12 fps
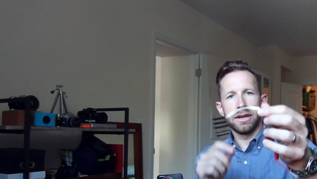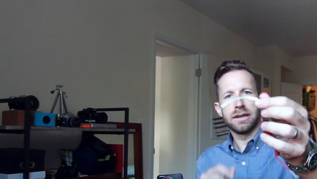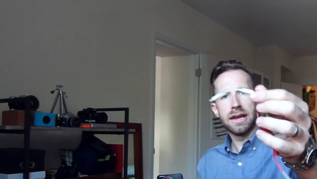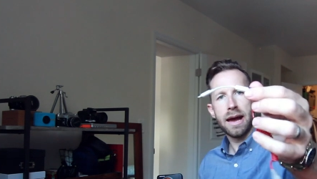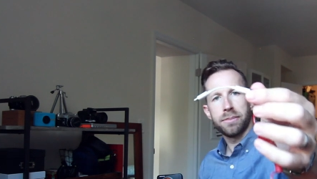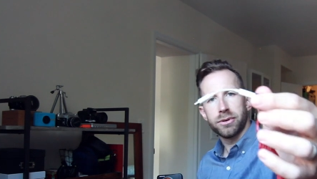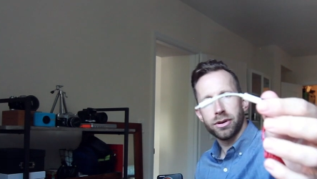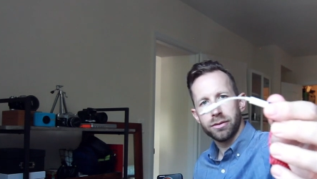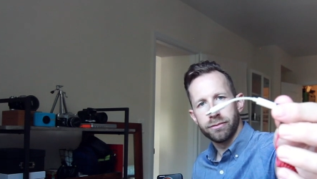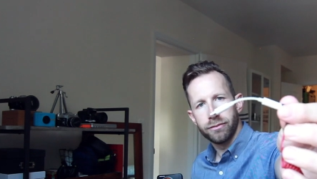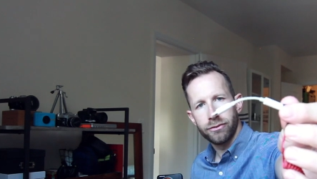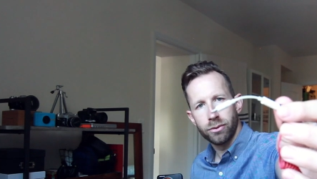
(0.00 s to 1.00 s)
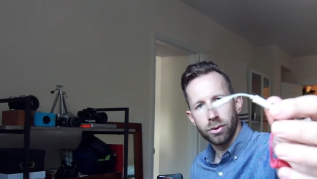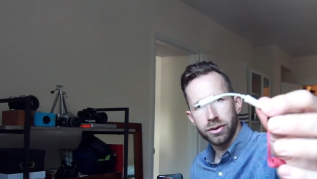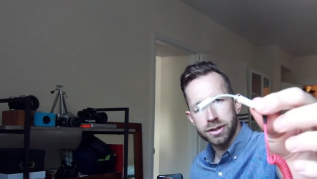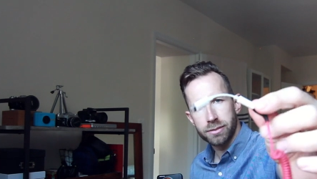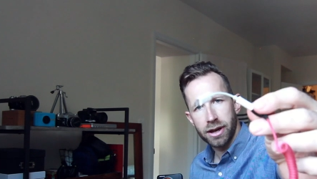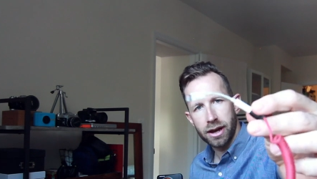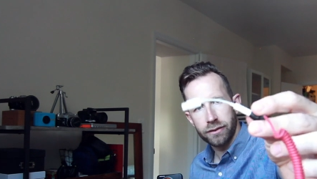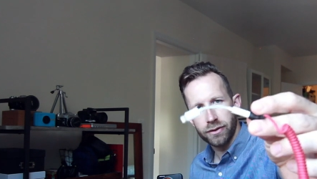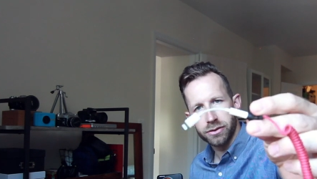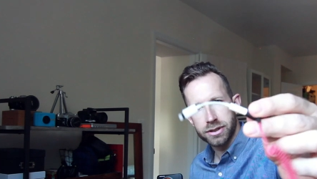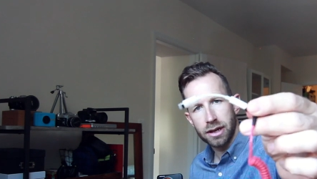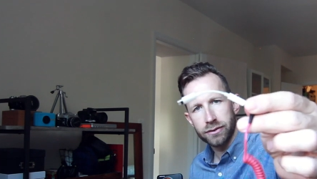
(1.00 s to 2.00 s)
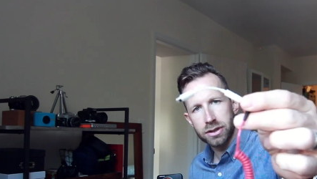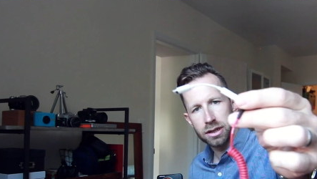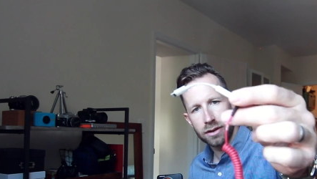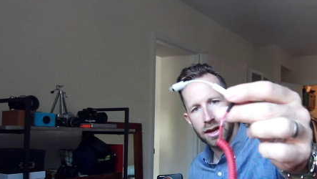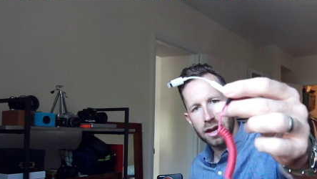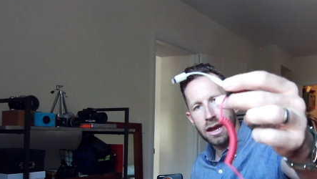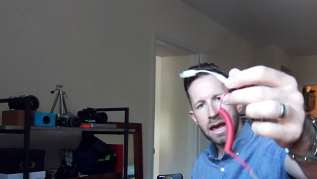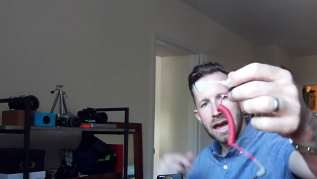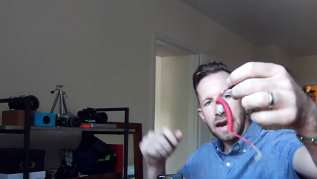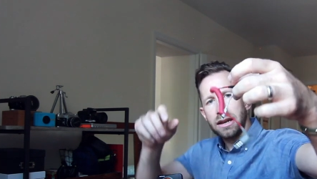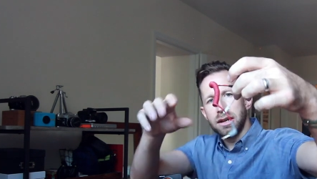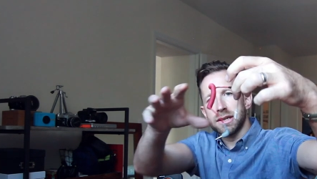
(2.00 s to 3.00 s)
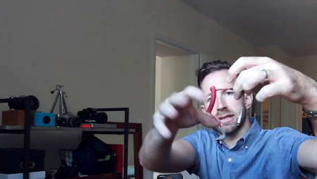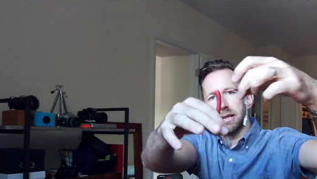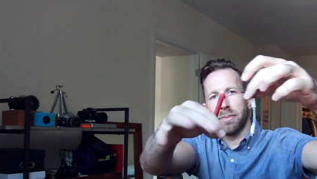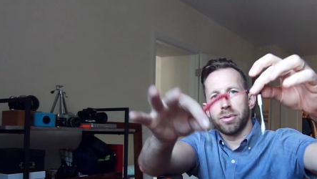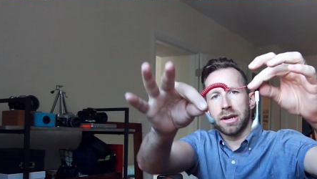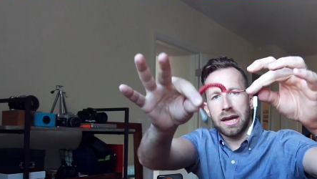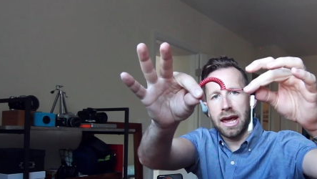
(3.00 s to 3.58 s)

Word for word: the adapter for, this is my iPhone 7, so you need that. And you need a separate